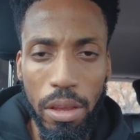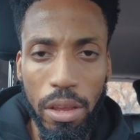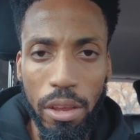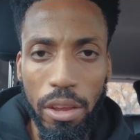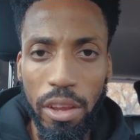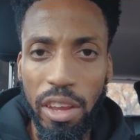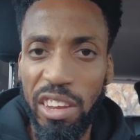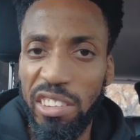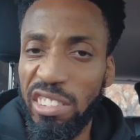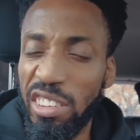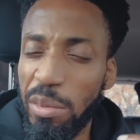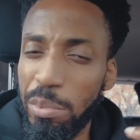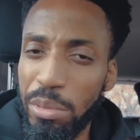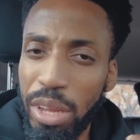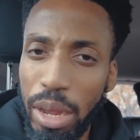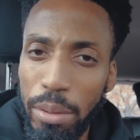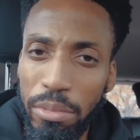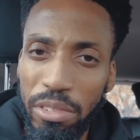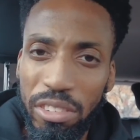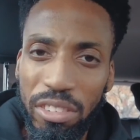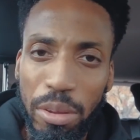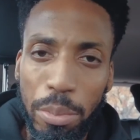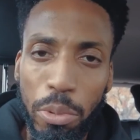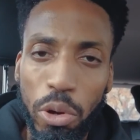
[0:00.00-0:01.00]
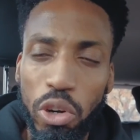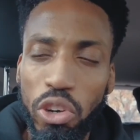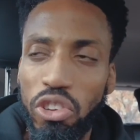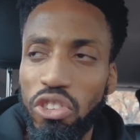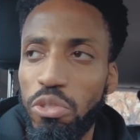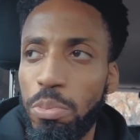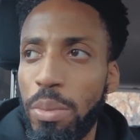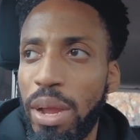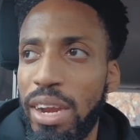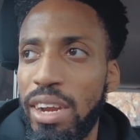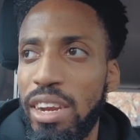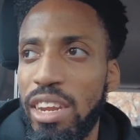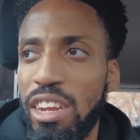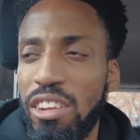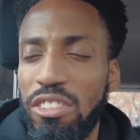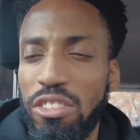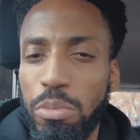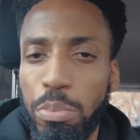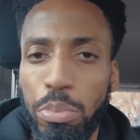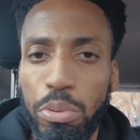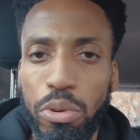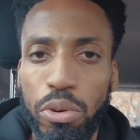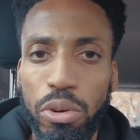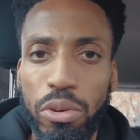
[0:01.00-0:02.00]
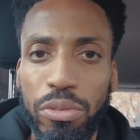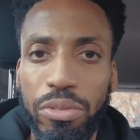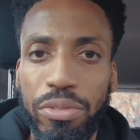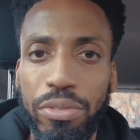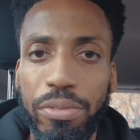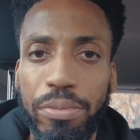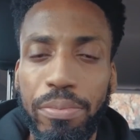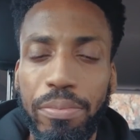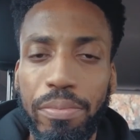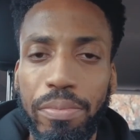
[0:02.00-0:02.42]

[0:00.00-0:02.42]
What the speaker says: Okay, sometimes the subconscious mind needs proof.